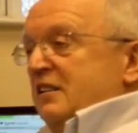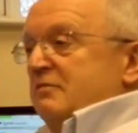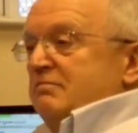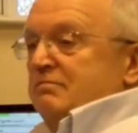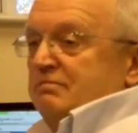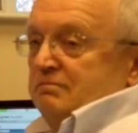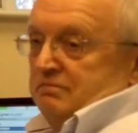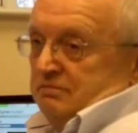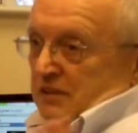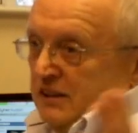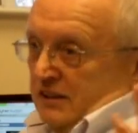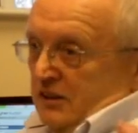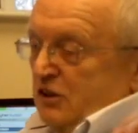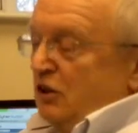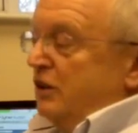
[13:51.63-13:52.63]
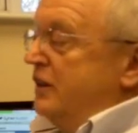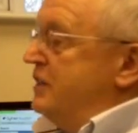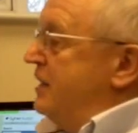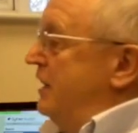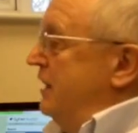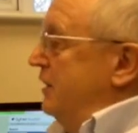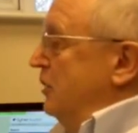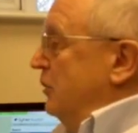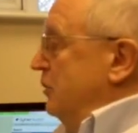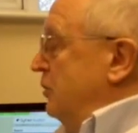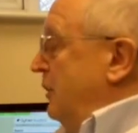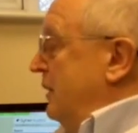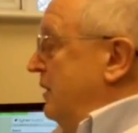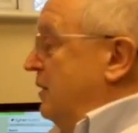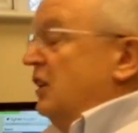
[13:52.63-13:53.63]
and my colleagues here don't
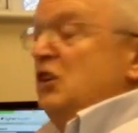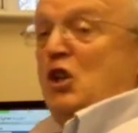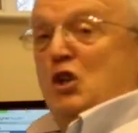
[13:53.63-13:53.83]
do anything,